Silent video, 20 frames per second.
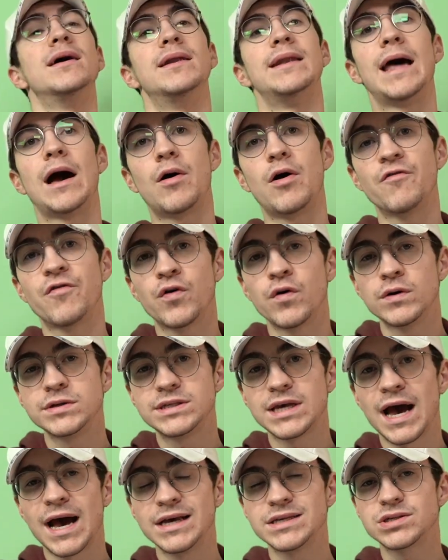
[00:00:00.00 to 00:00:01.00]
Now, of course,
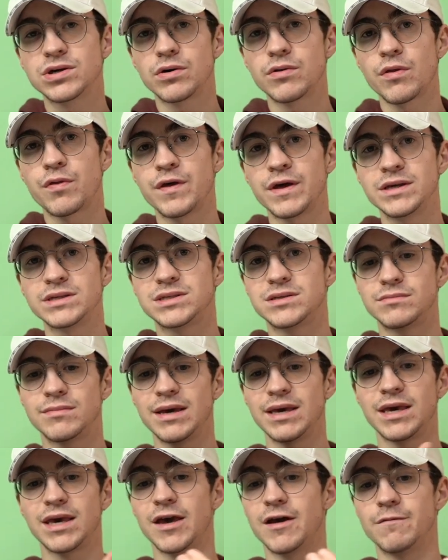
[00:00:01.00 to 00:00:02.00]
it has got the things to
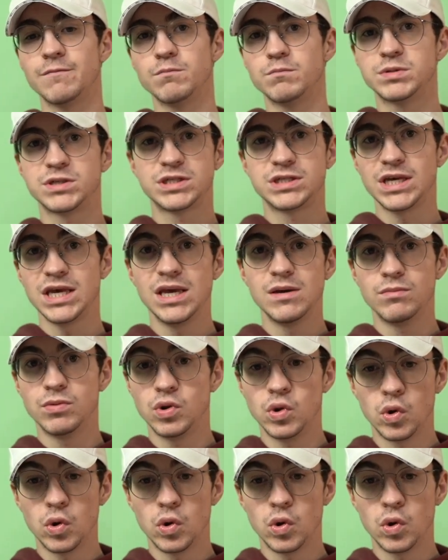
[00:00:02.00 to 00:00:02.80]
make it seem